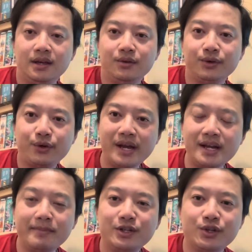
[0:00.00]
Regret
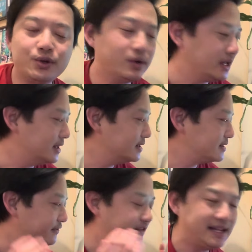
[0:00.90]
number 2
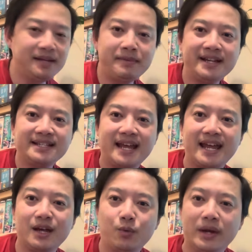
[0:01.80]
is filling my
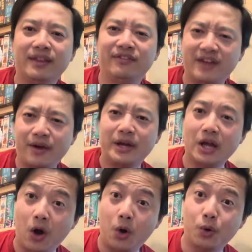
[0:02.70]
tank with
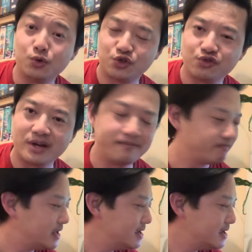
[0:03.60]
very old shrimp.